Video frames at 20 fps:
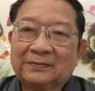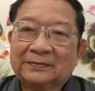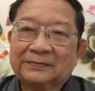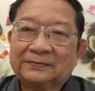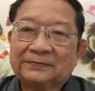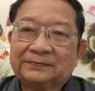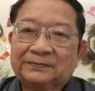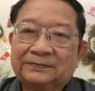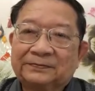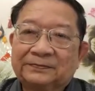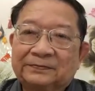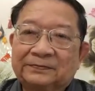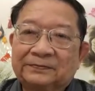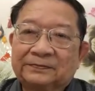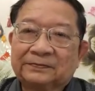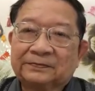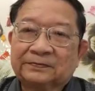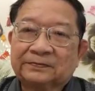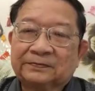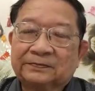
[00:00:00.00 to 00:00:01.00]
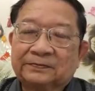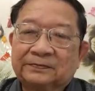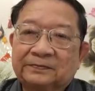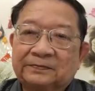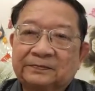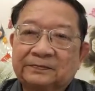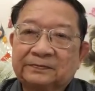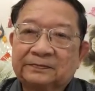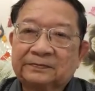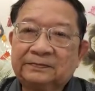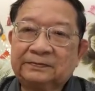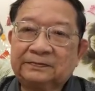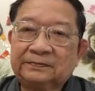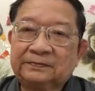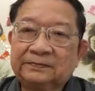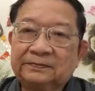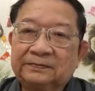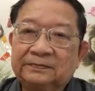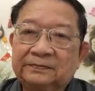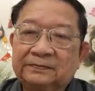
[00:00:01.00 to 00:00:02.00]

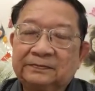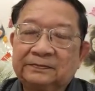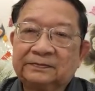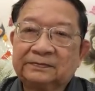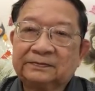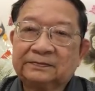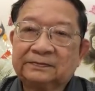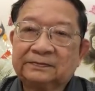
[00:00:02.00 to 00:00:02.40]
[no speech]